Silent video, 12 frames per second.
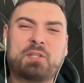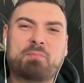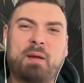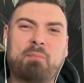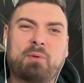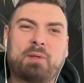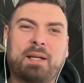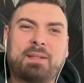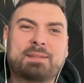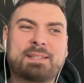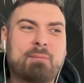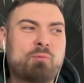member,
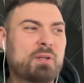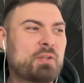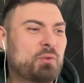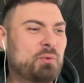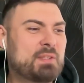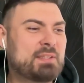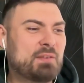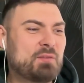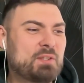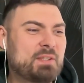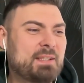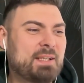and someone who is
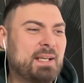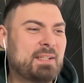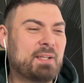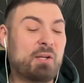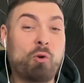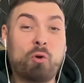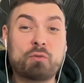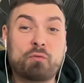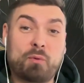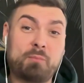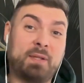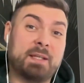definitely getting a lot
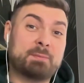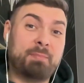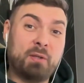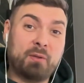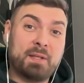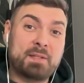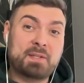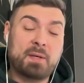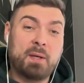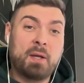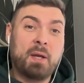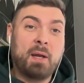from the experience.
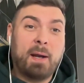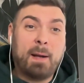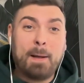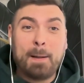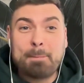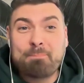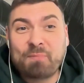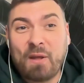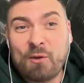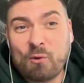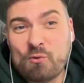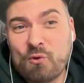
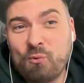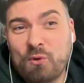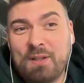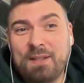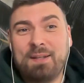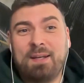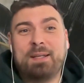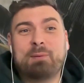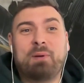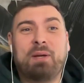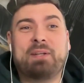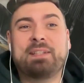And also what I like
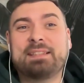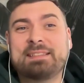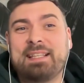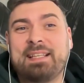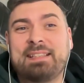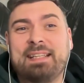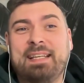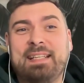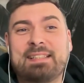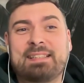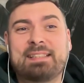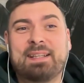about it is that
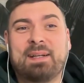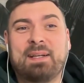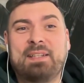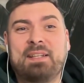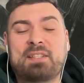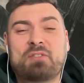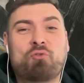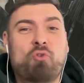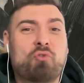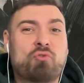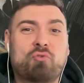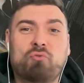it does
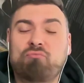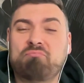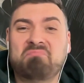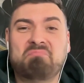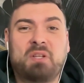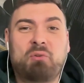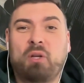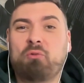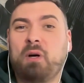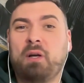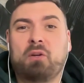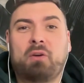not
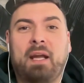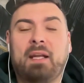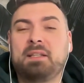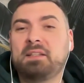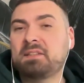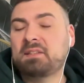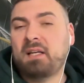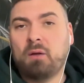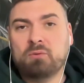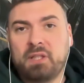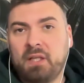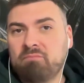require any
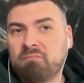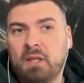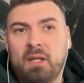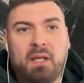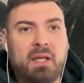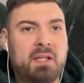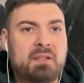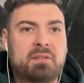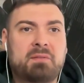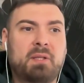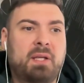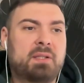discounting. It
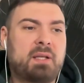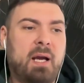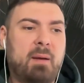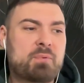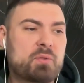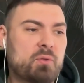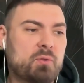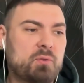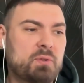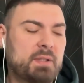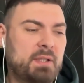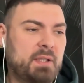
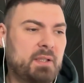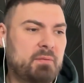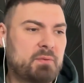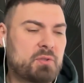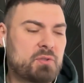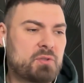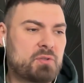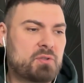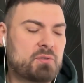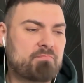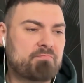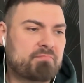absolutely
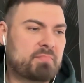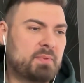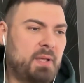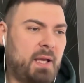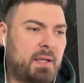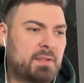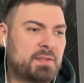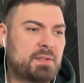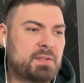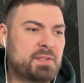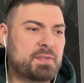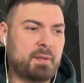just yeah,
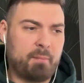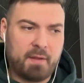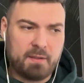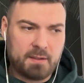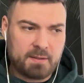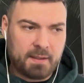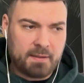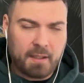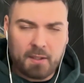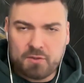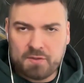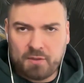this is something that
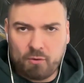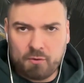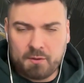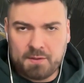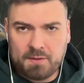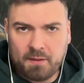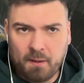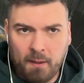engages the audience,